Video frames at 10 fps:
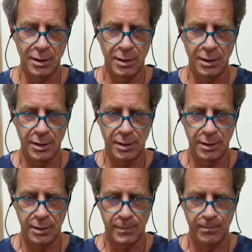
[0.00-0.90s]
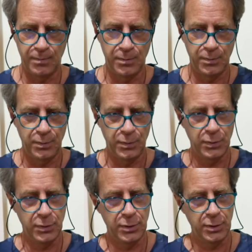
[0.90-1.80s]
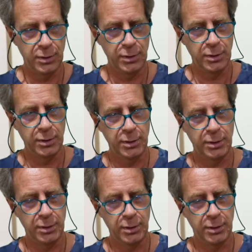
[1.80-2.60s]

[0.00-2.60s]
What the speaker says: Nothing is said.